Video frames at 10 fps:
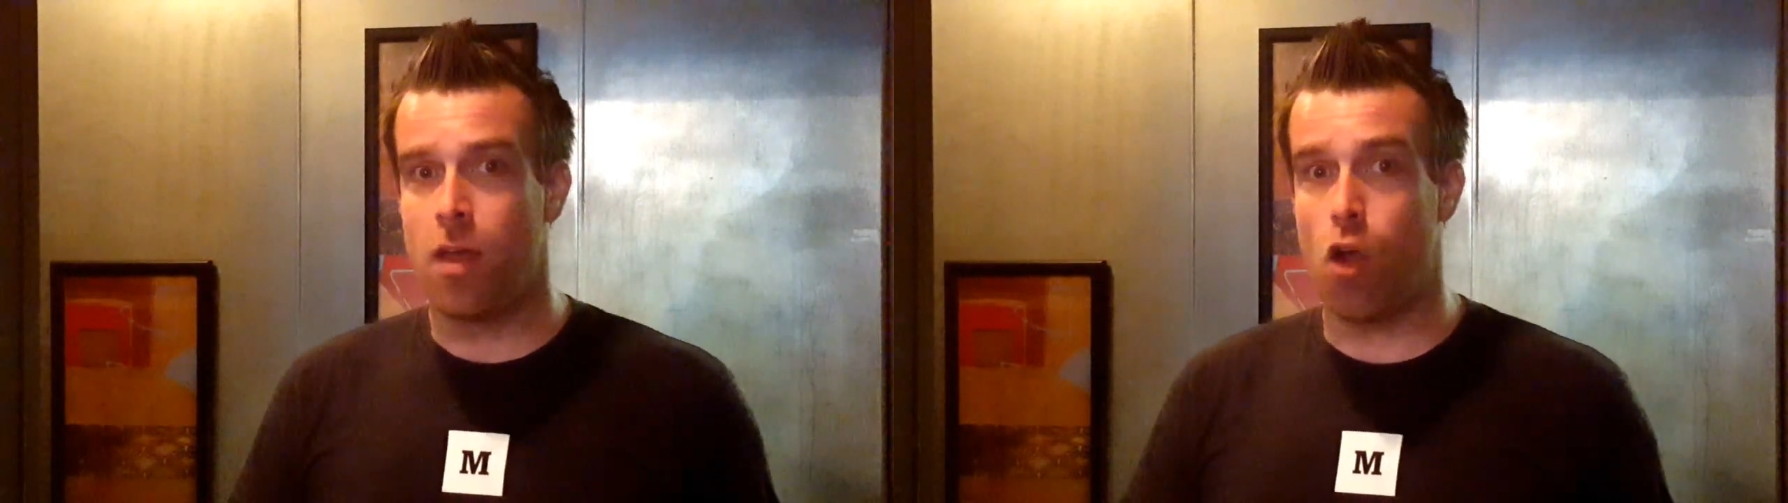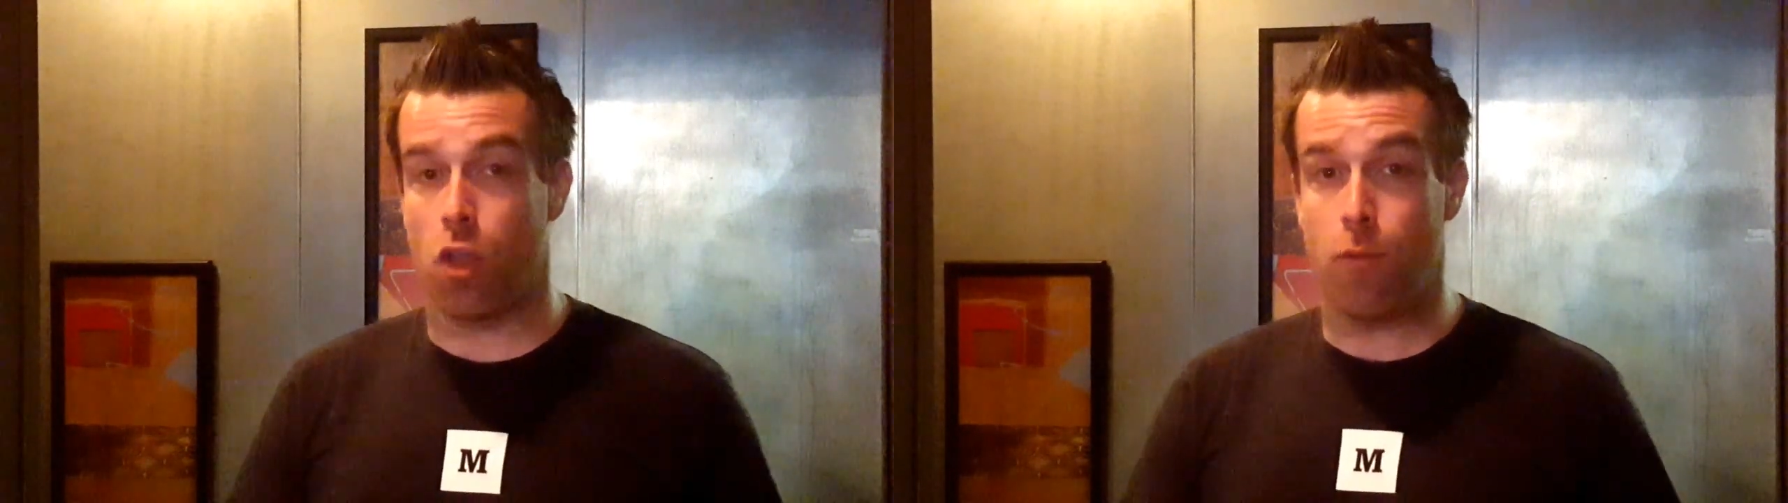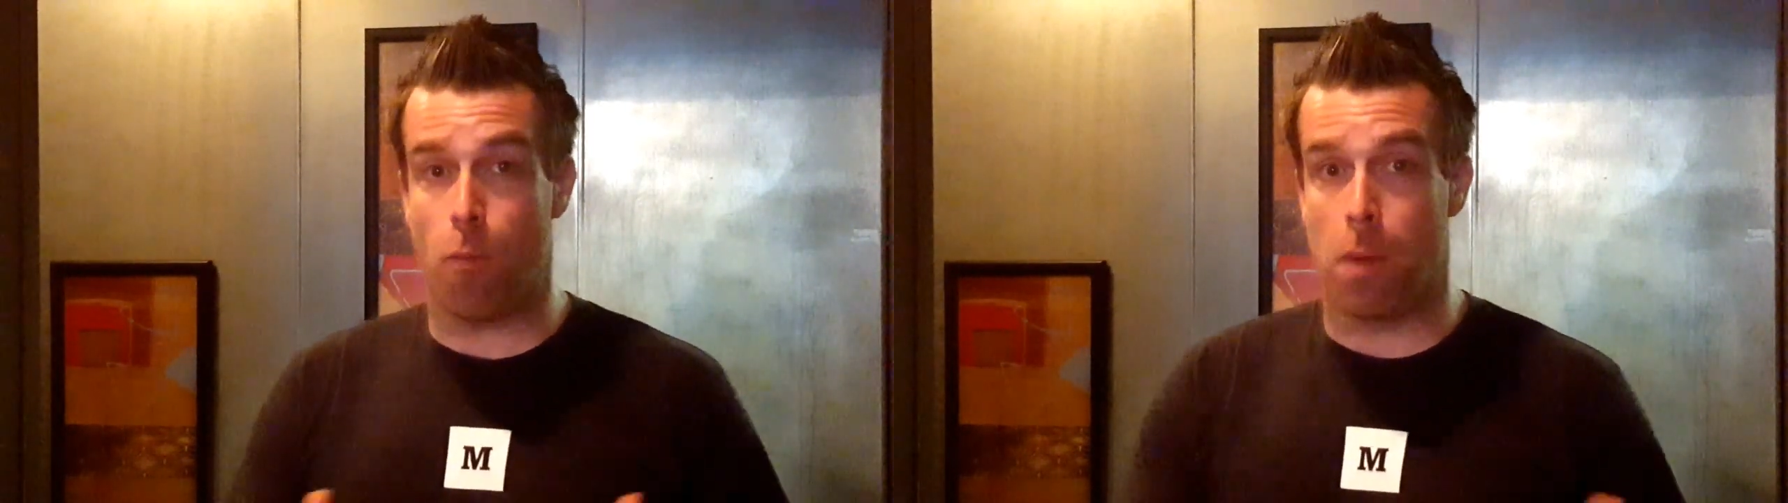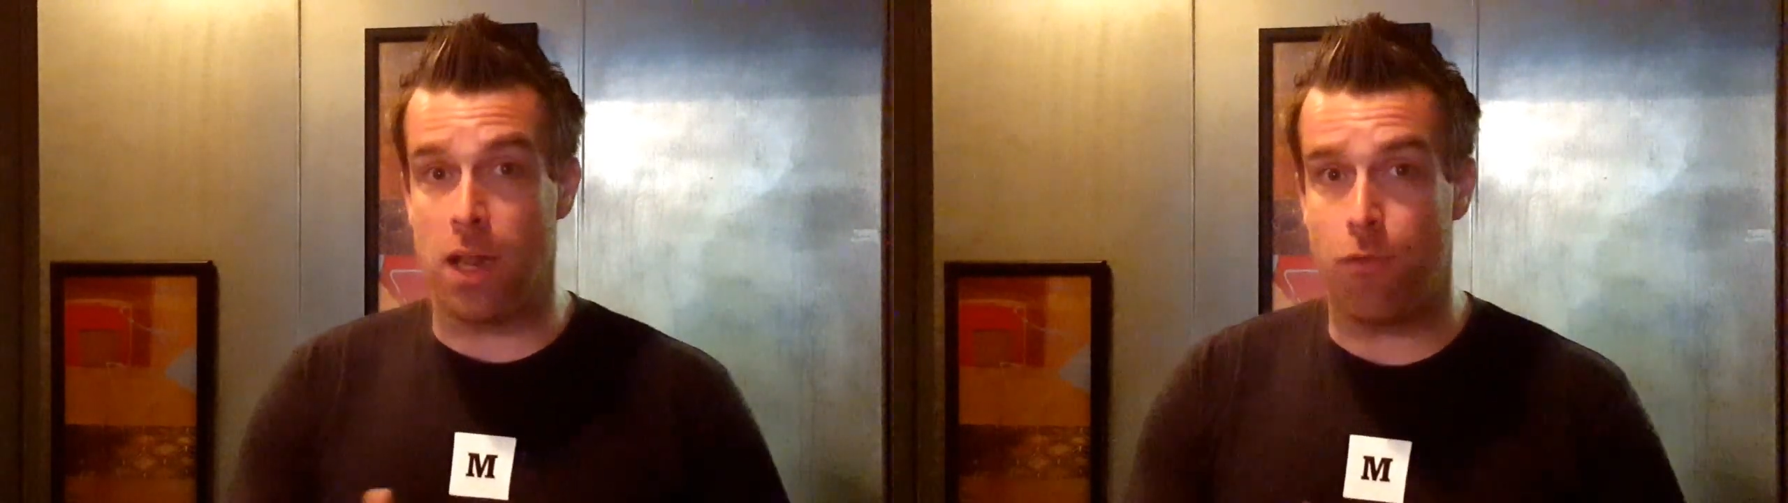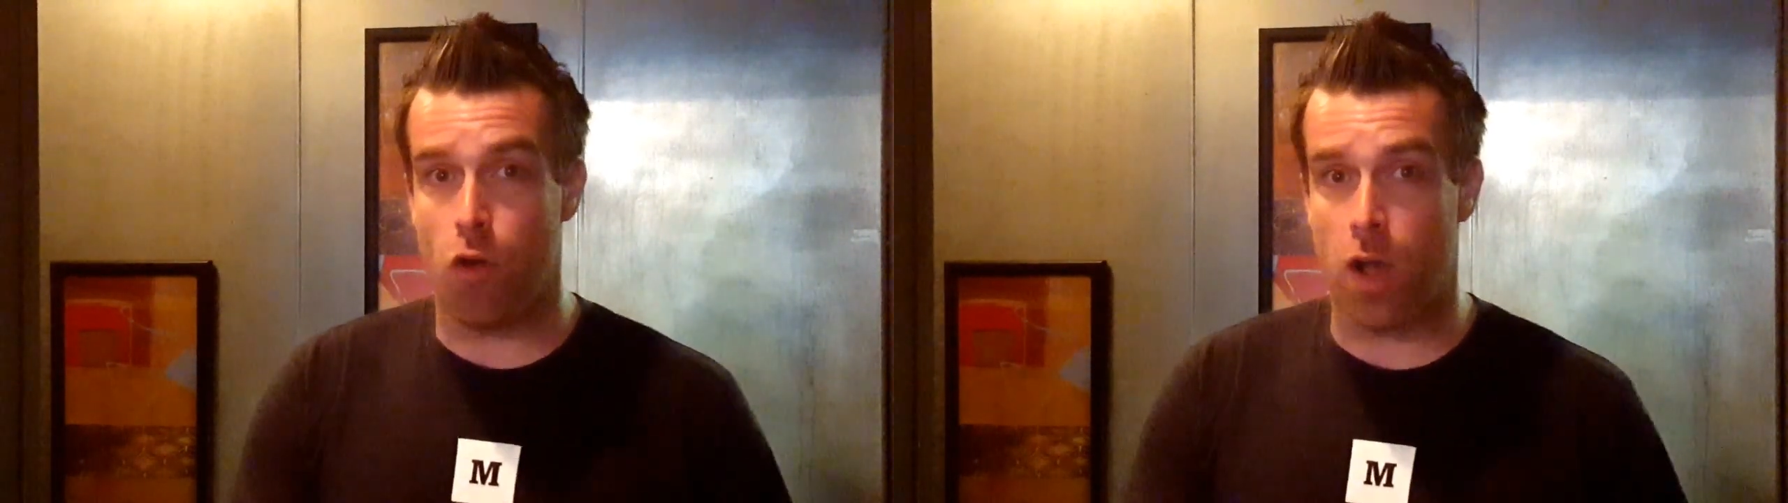or looking for
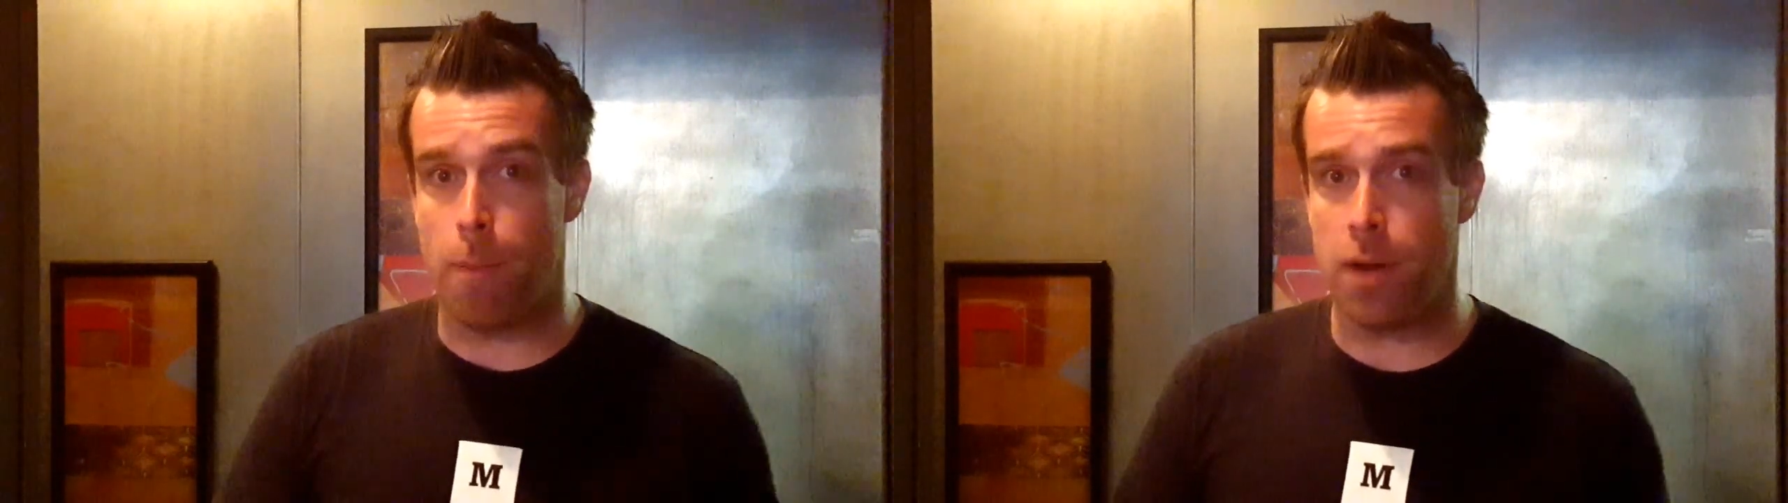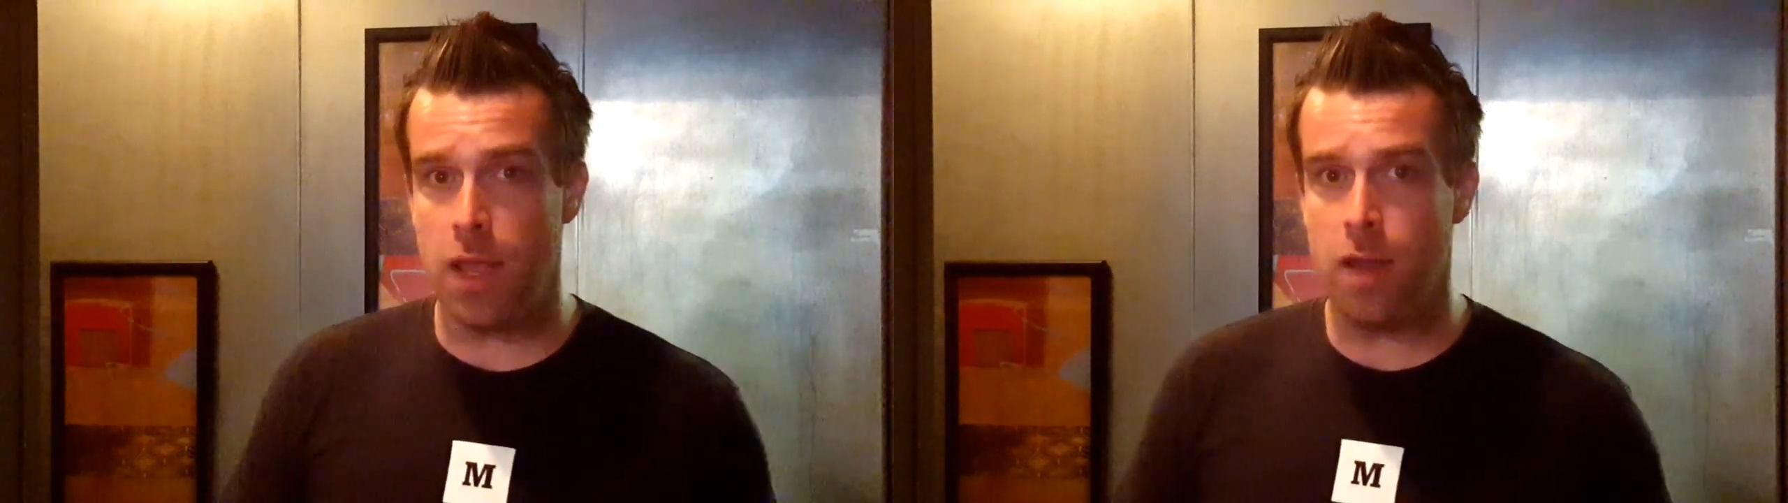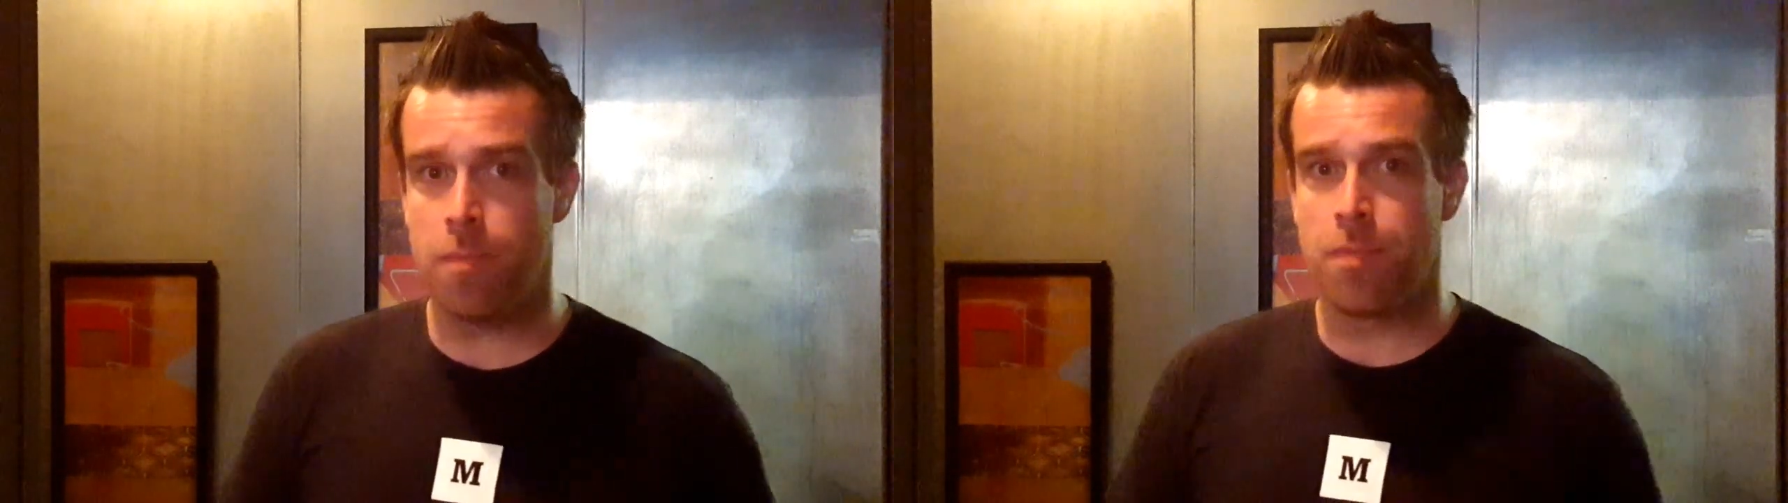money for a company,